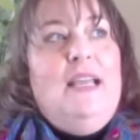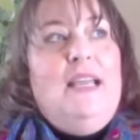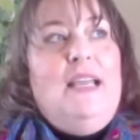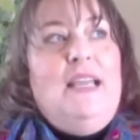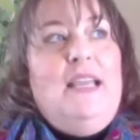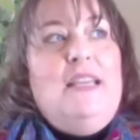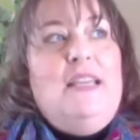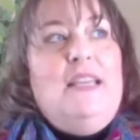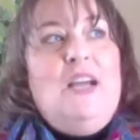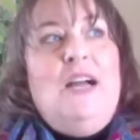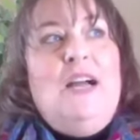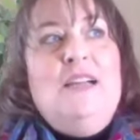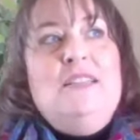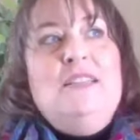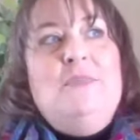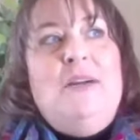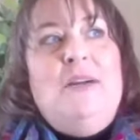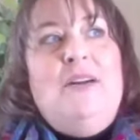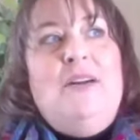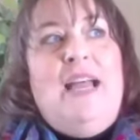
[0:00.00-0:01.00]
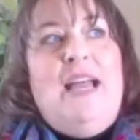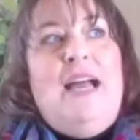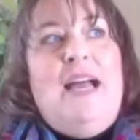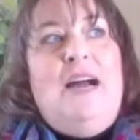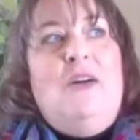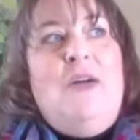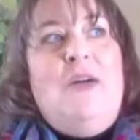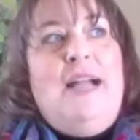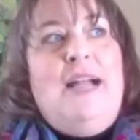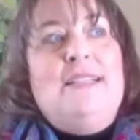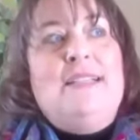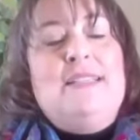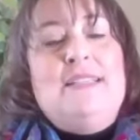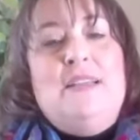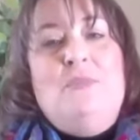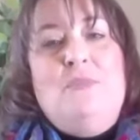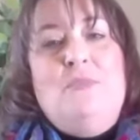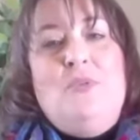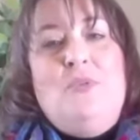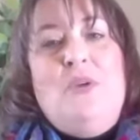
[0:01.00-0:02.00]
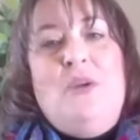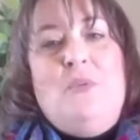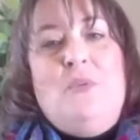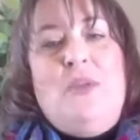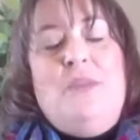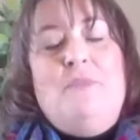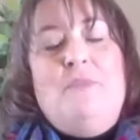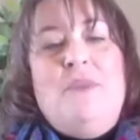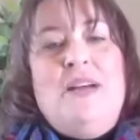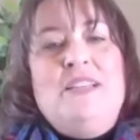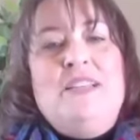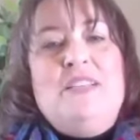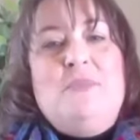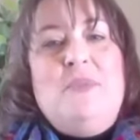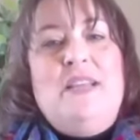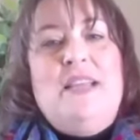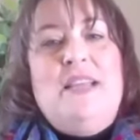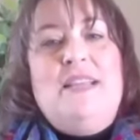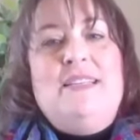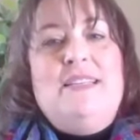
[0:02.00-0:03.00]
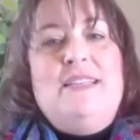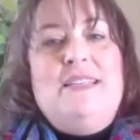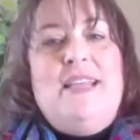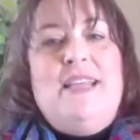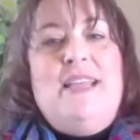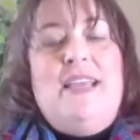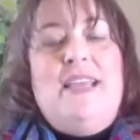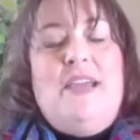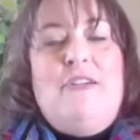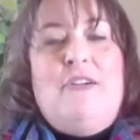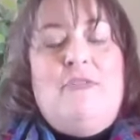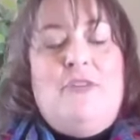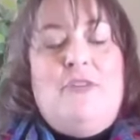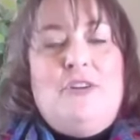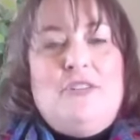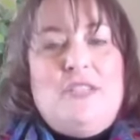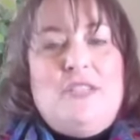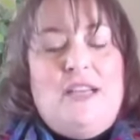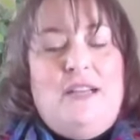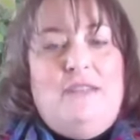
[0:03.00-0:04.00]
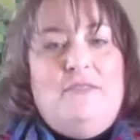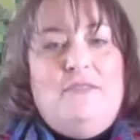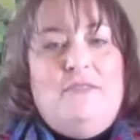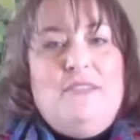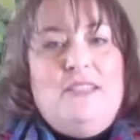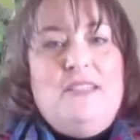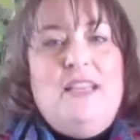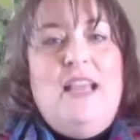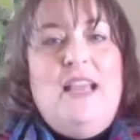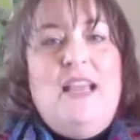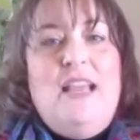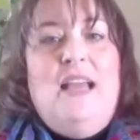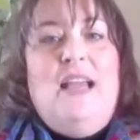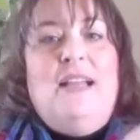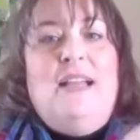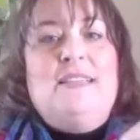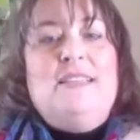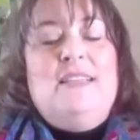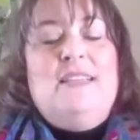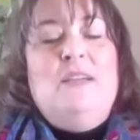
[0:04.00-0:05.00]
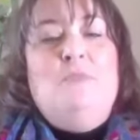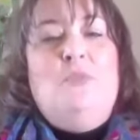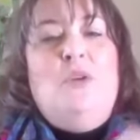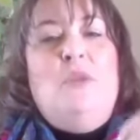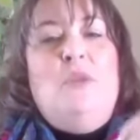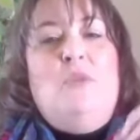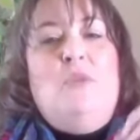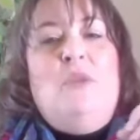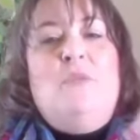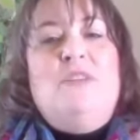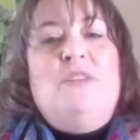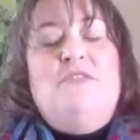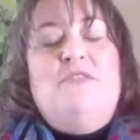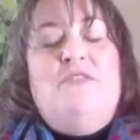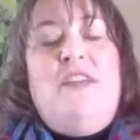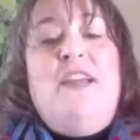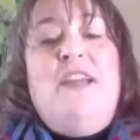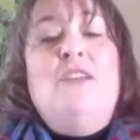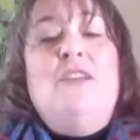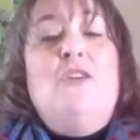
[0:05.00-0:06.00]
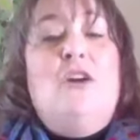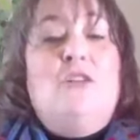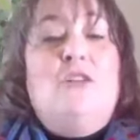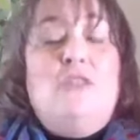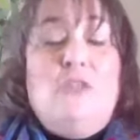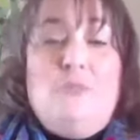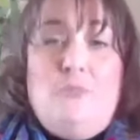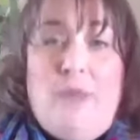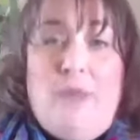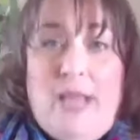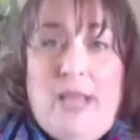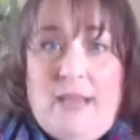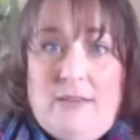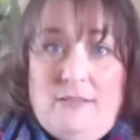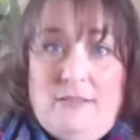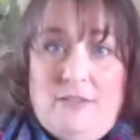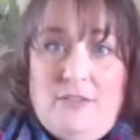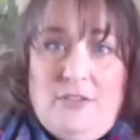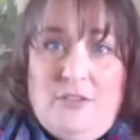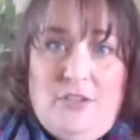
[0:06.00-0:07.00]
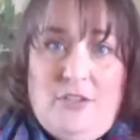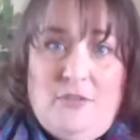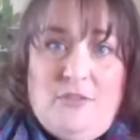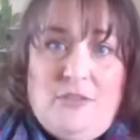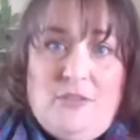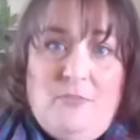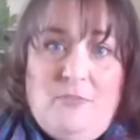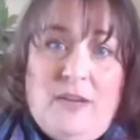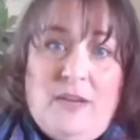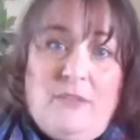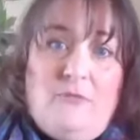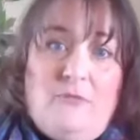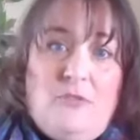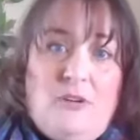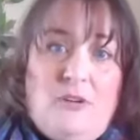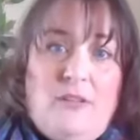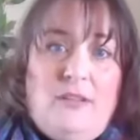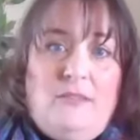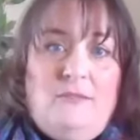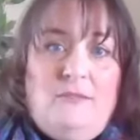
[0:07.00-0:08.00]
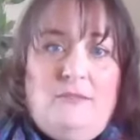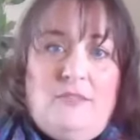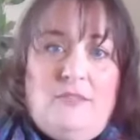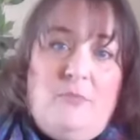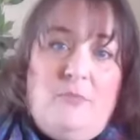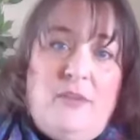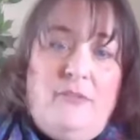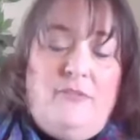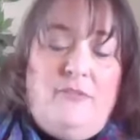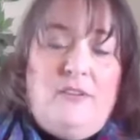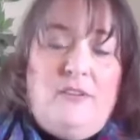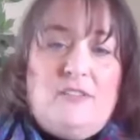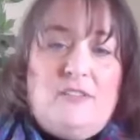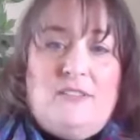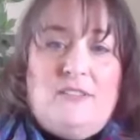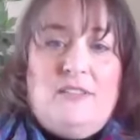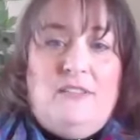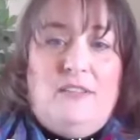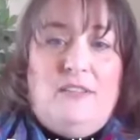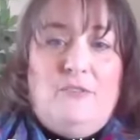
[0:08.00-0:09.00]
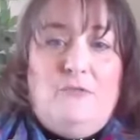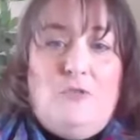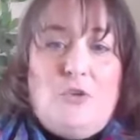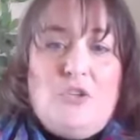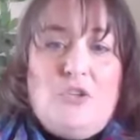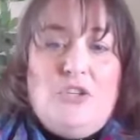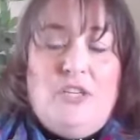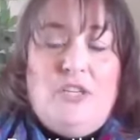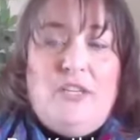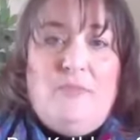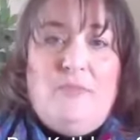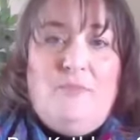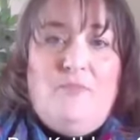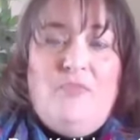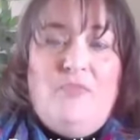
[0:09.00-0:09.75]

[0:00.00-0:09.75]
He talks about how at some point we must begin to take care of ourselves. At some point we must fight our own battles, to use a metaphor that to me feels a little unfortunate.